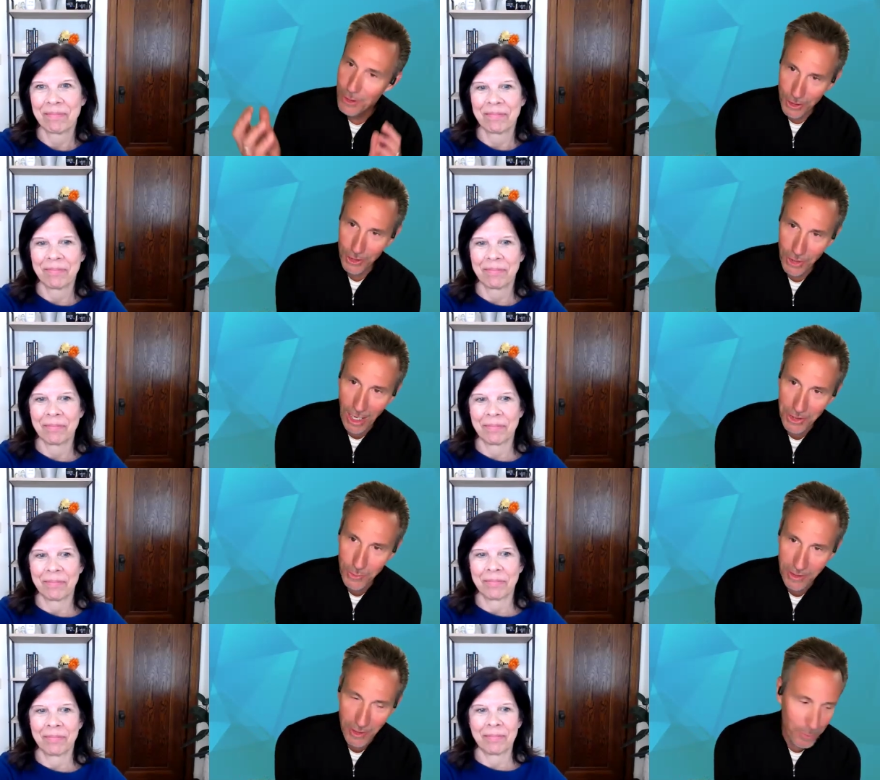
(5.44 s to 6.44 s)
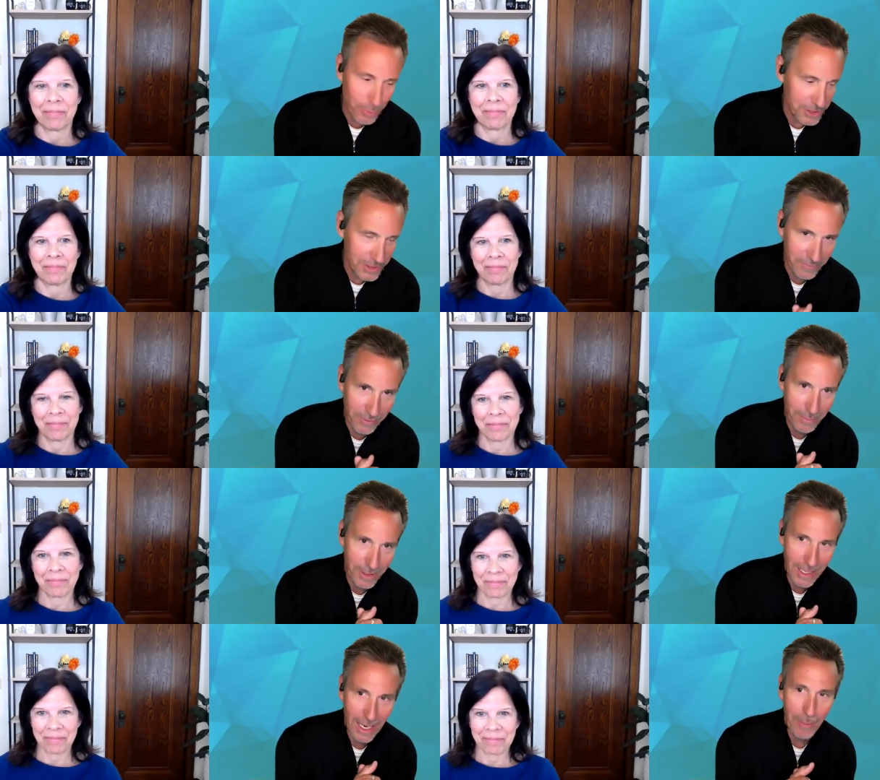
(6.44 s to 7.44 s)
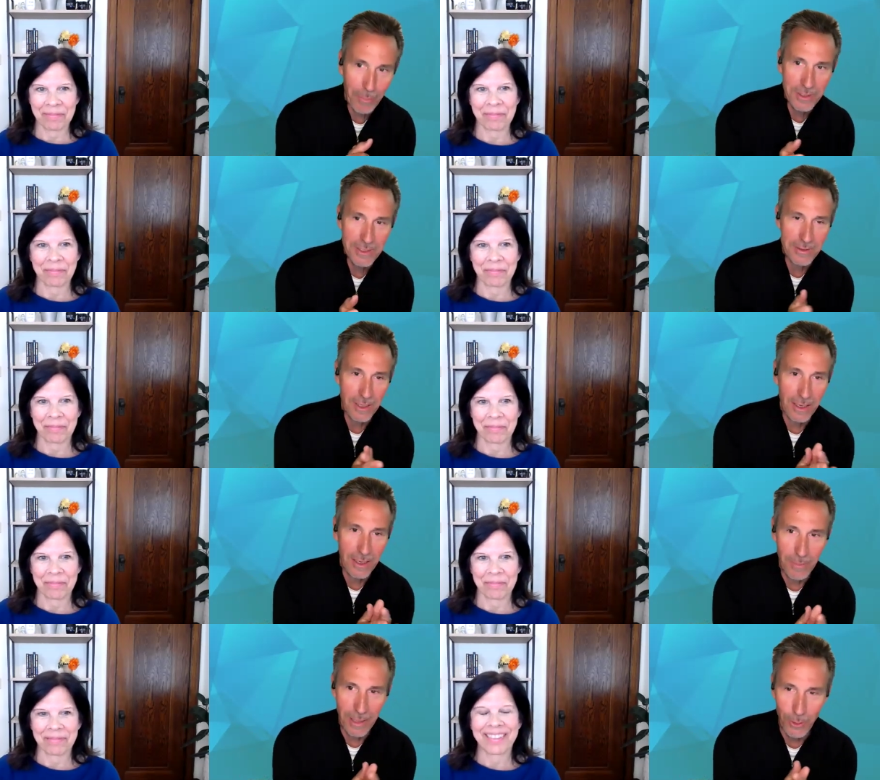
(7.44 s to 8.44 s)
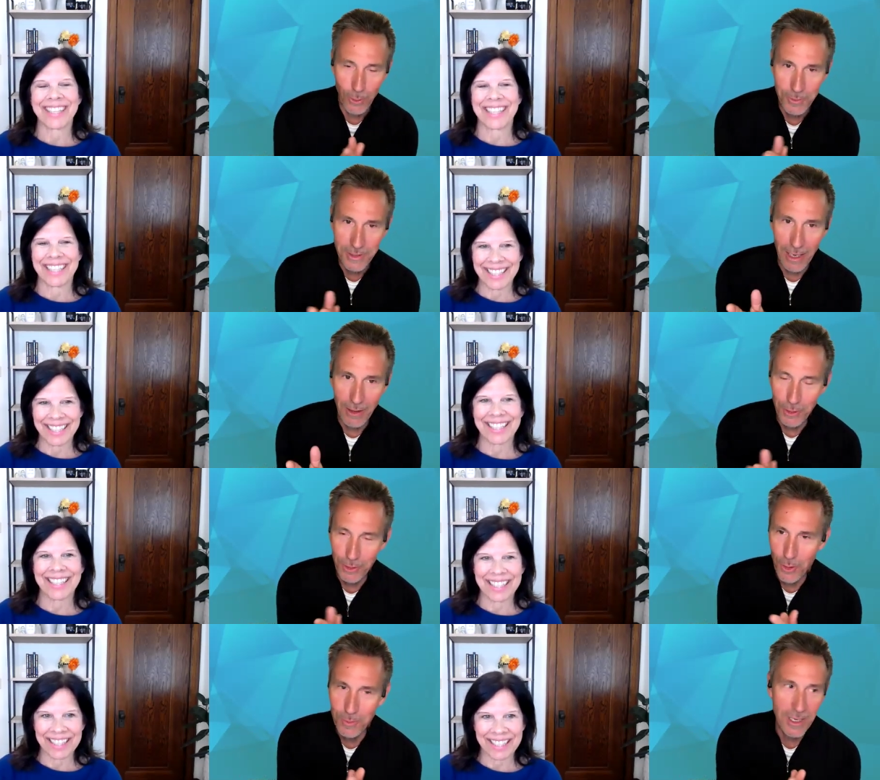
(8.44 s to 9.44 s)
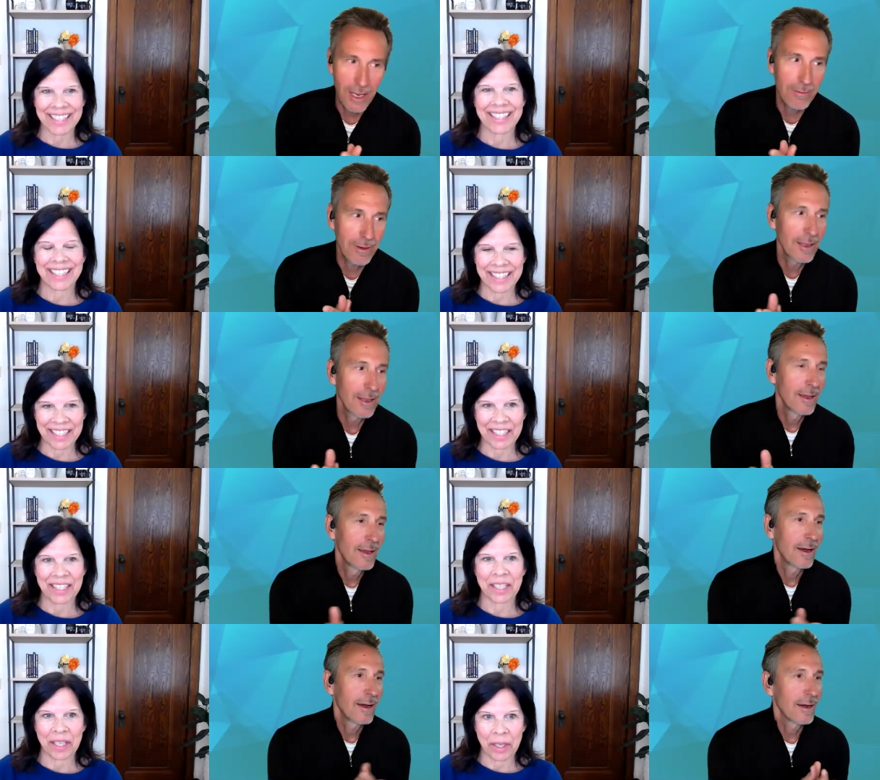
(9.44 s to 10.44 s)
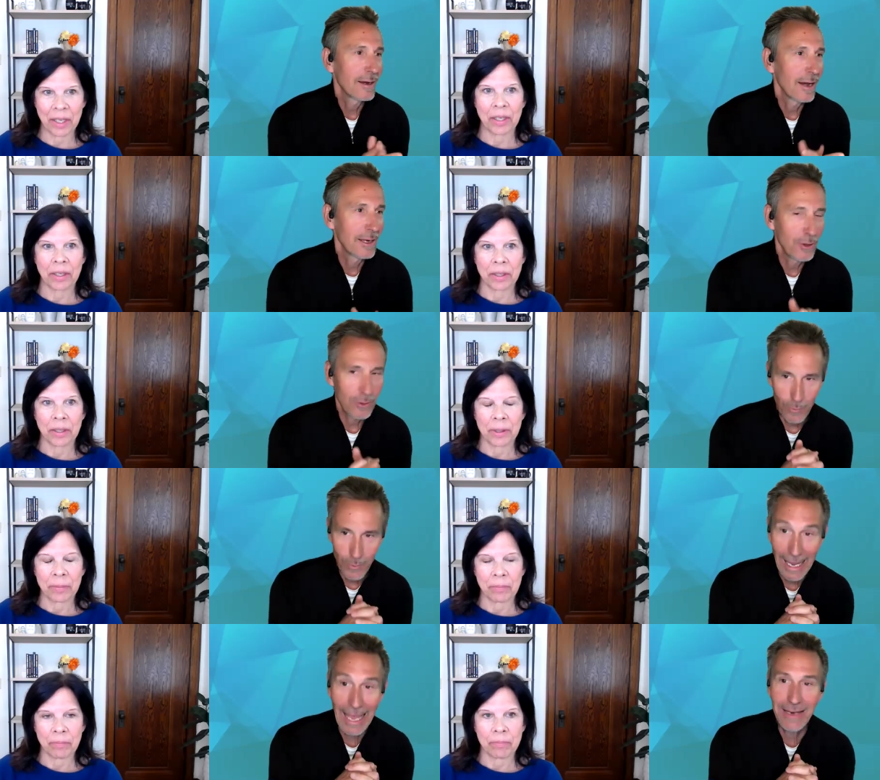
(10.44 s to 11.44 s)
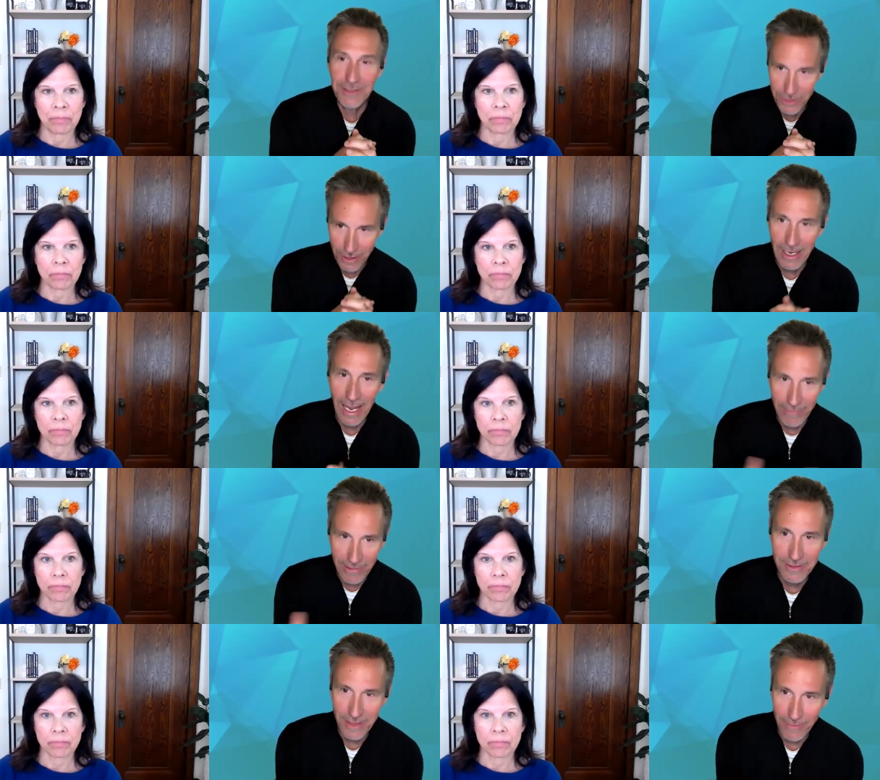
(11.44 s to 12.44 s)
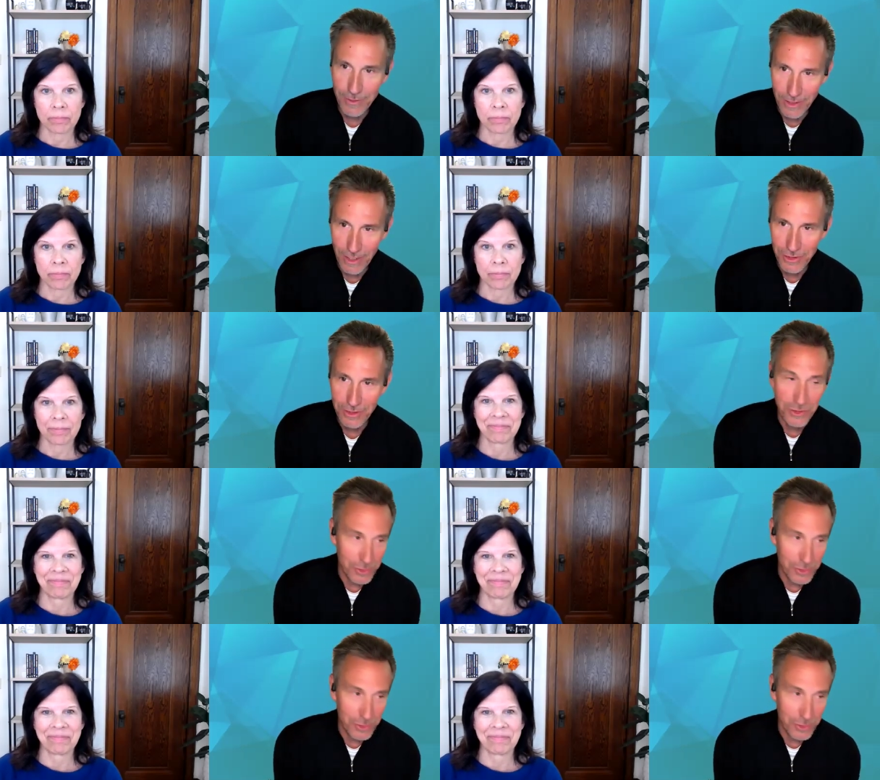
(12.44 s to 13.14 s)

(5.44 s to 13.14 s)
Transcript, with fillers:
Speaker 1: good to talk to another person from Minneapolis, my hometown, your hometown. I know that we had to start having this conversation